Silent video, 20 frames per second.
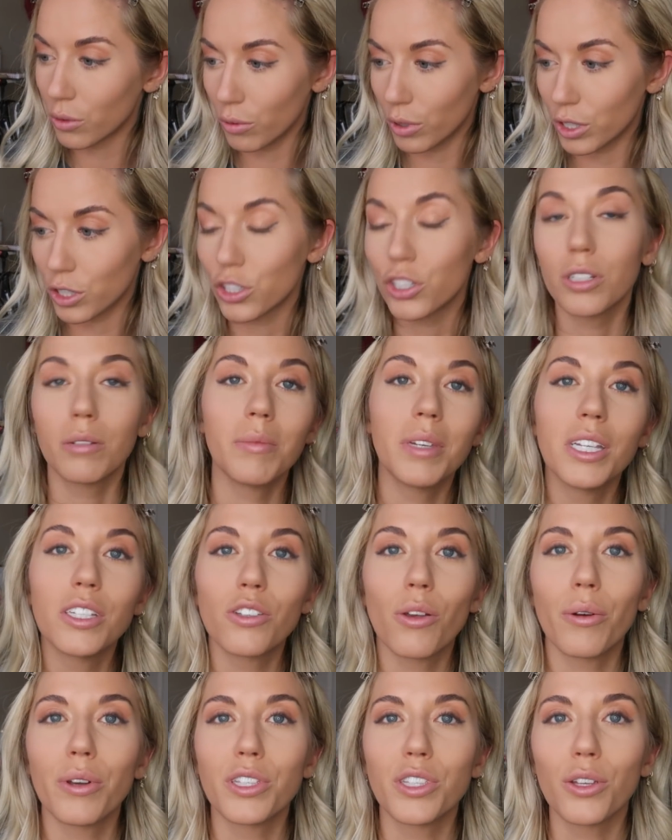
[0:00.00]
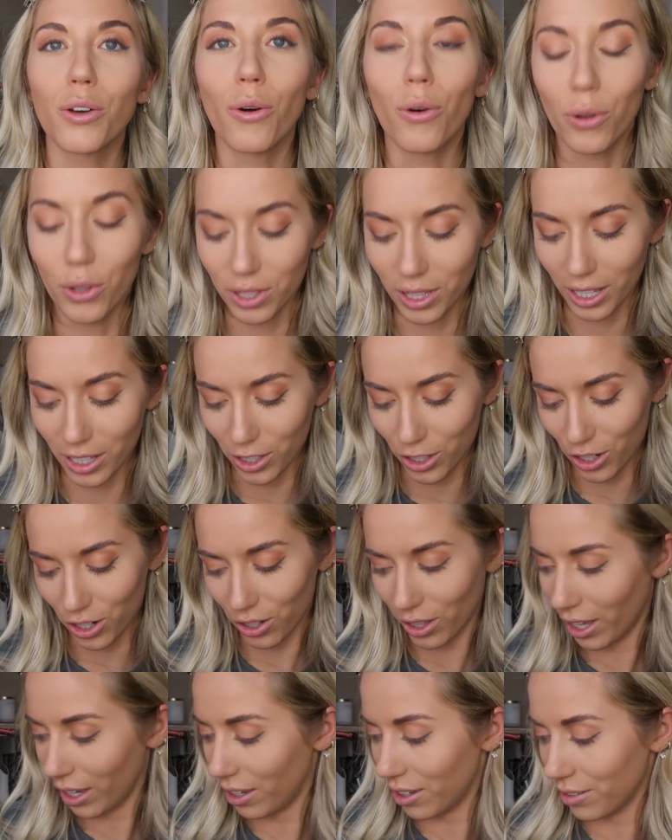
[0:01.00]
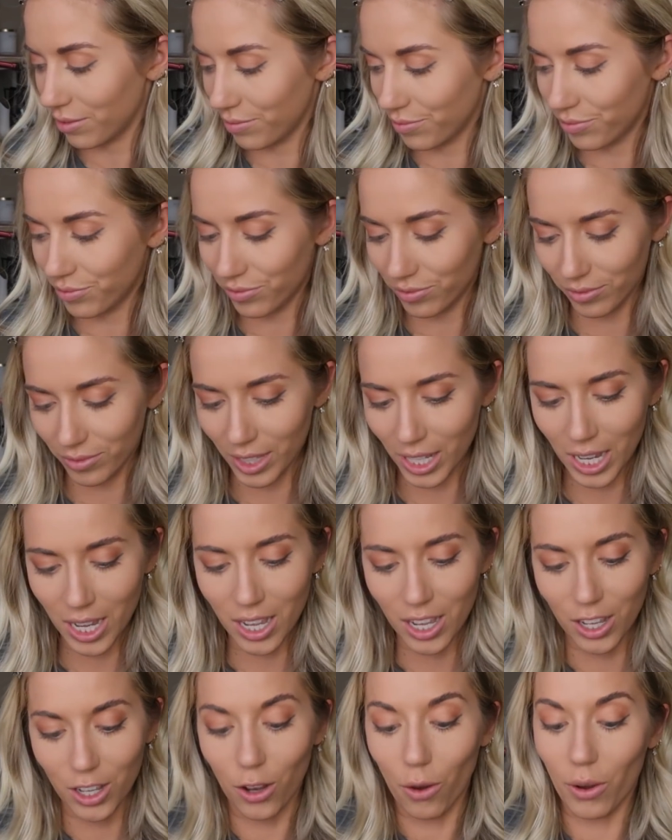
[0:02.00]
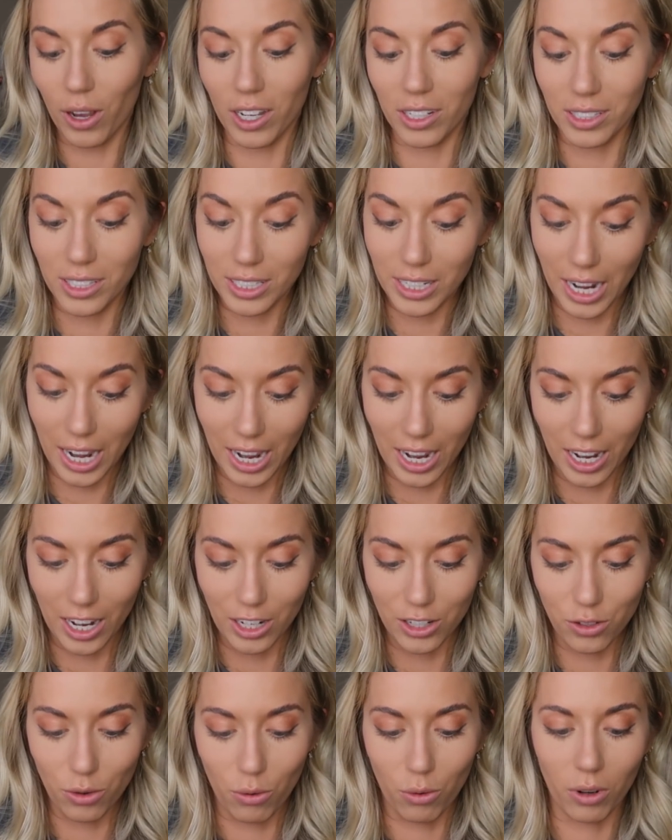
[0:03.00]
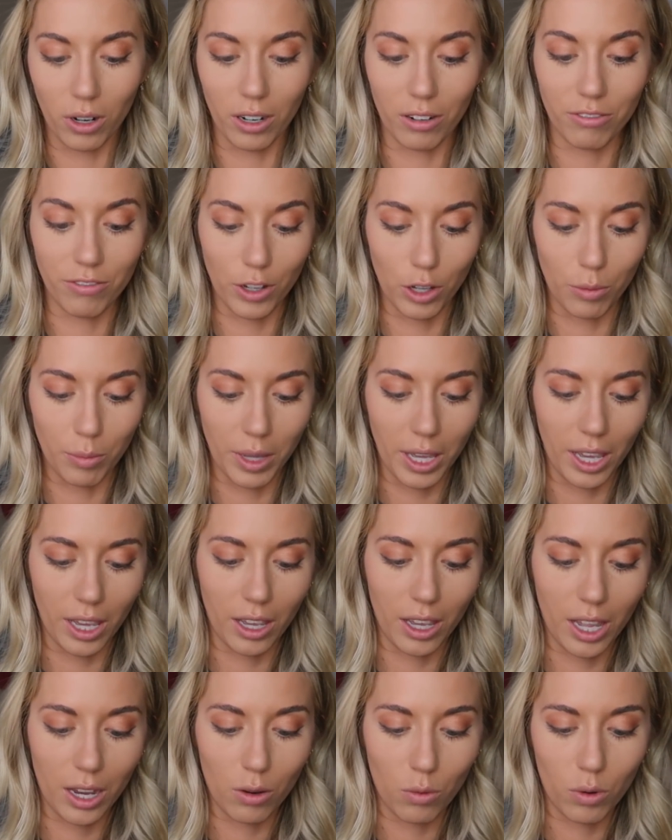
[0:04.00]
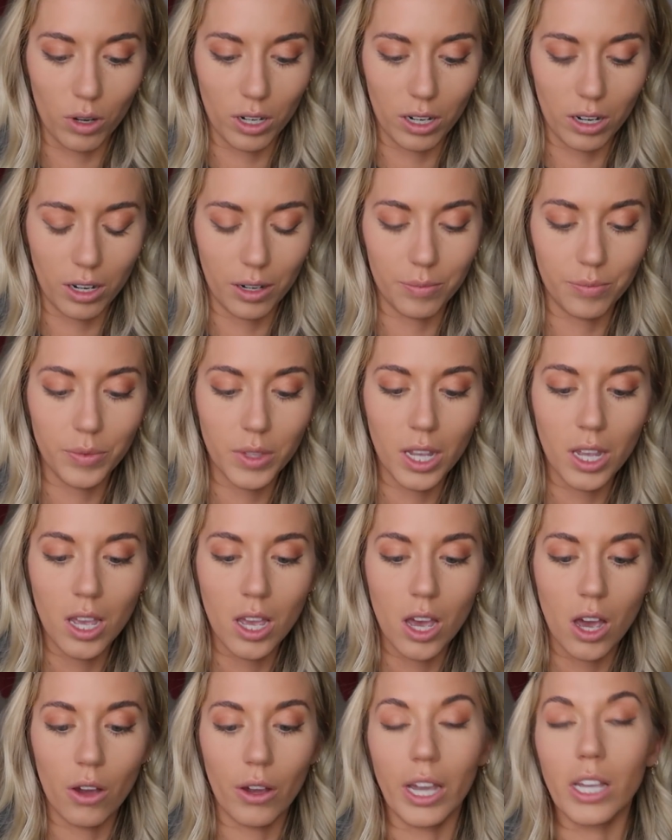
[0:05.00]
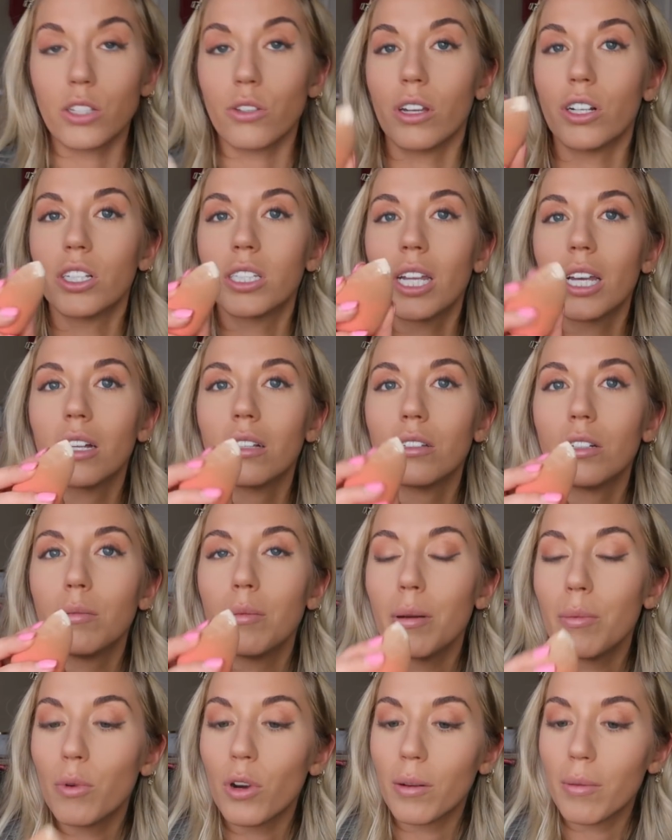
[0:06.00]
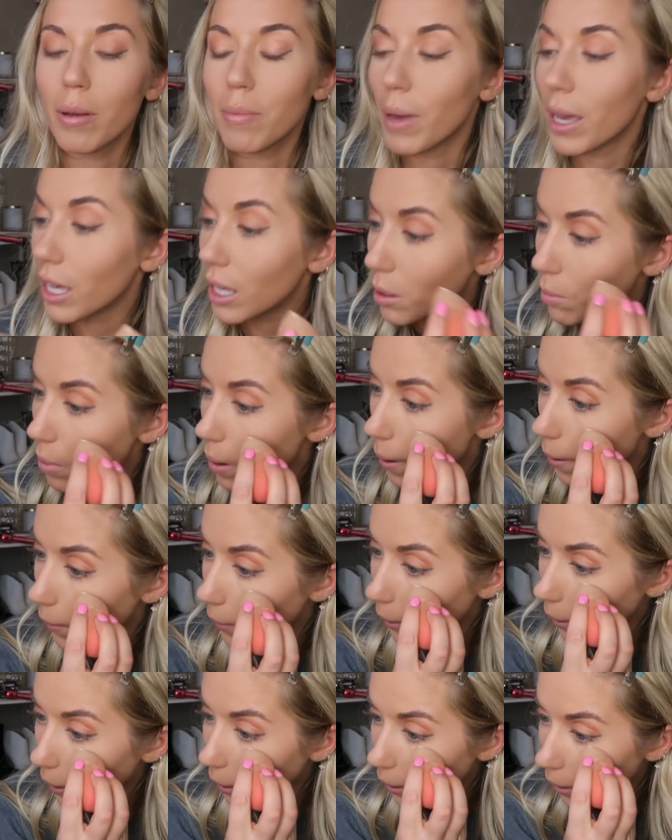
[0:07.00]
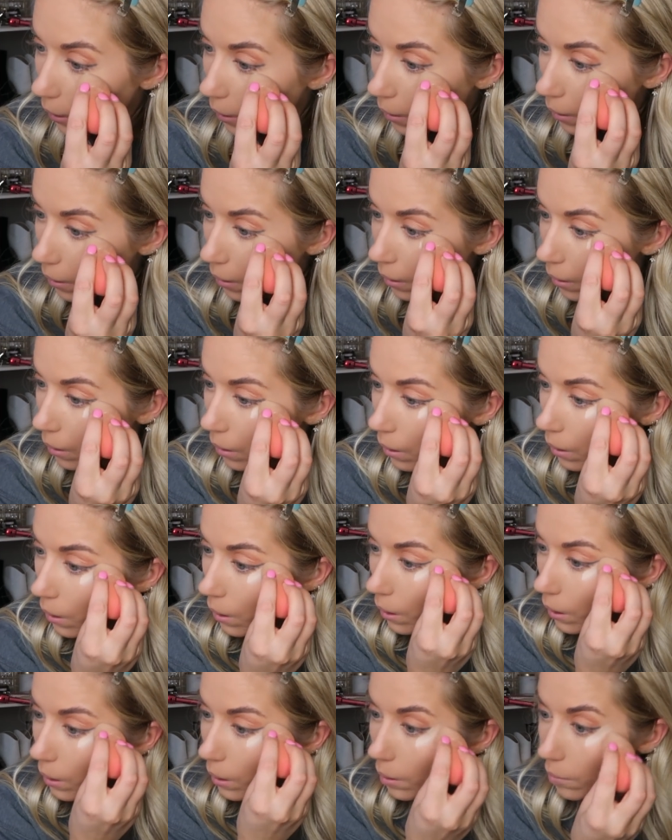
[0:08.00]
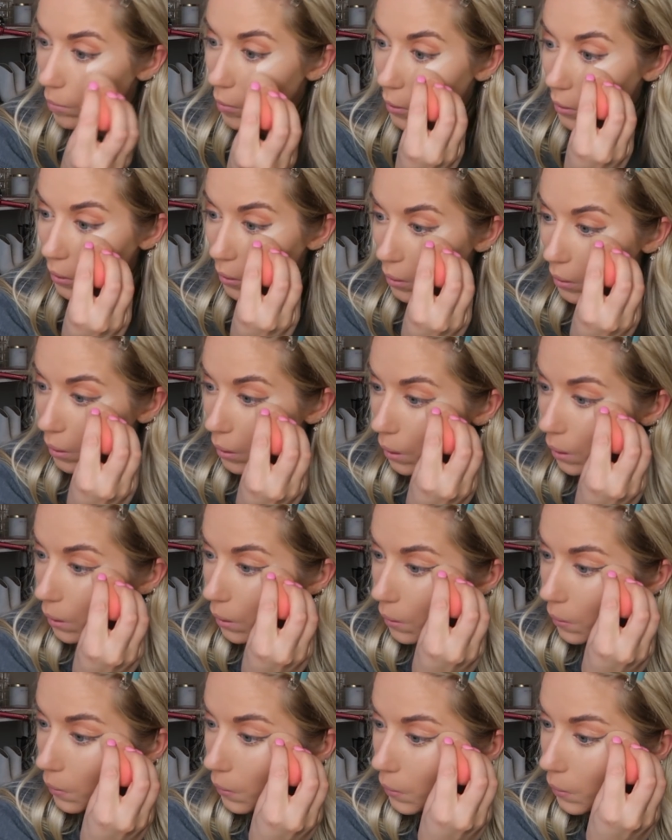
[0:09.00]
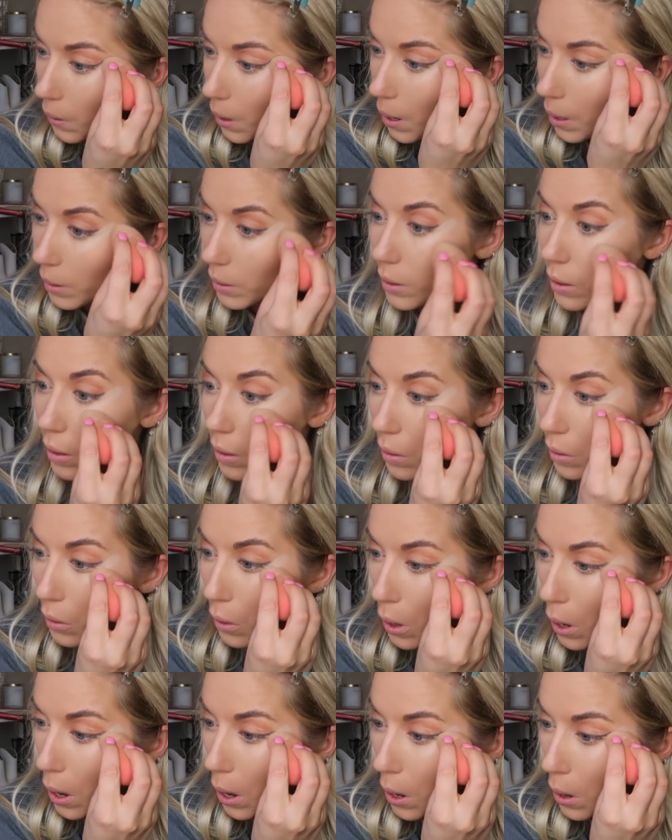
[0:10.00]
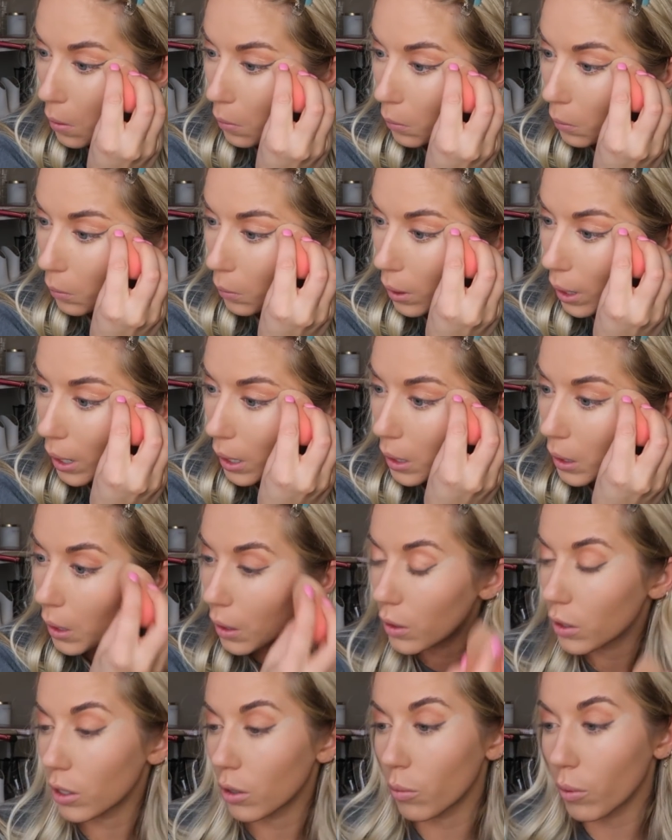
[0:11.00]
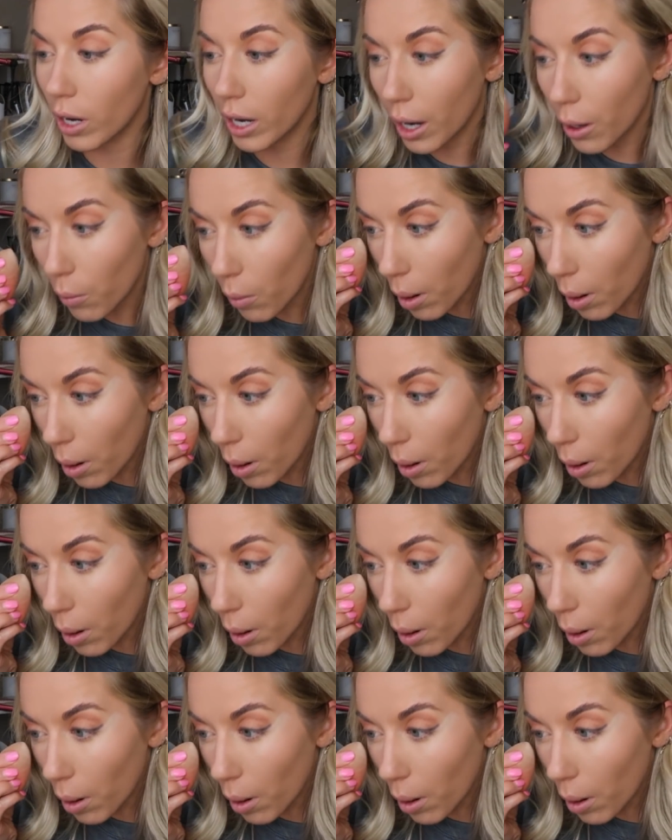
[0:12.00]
Which to me is always the goal, unless you're like going on stage or filming and whatnot. Okay, so I just take a little bit more of my baking powder and I'm just gonna kind of set that right under where I